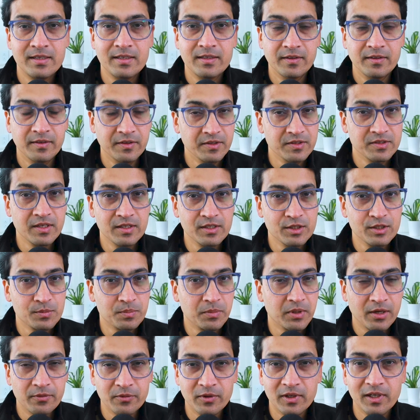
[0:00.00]
results, but
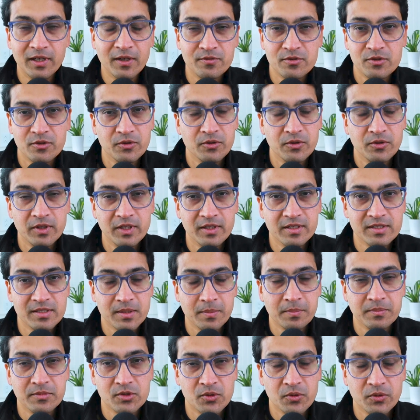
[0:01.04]
I would love to hear
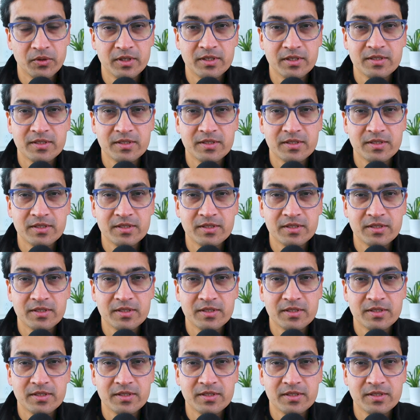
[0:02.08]
some stories.